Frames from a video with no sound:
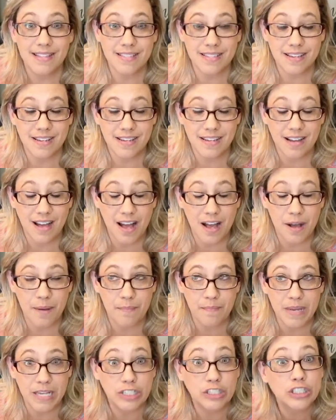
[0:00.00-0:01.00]
a
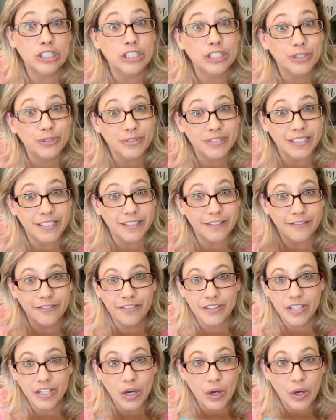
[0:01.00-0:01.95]
exclusive